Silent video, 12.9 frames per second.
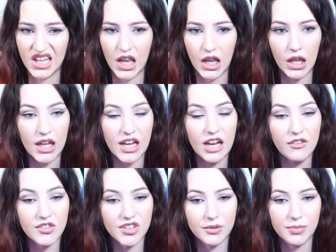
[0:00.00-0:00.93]

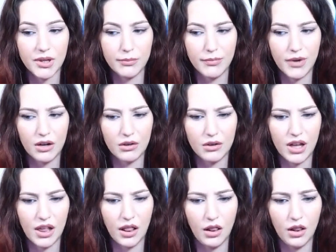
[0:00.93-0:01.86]
Leave Zabirmaru
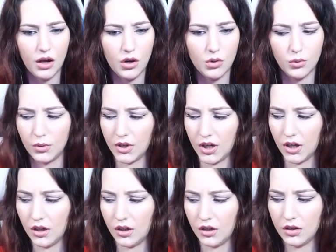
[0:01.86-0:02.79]
alone. By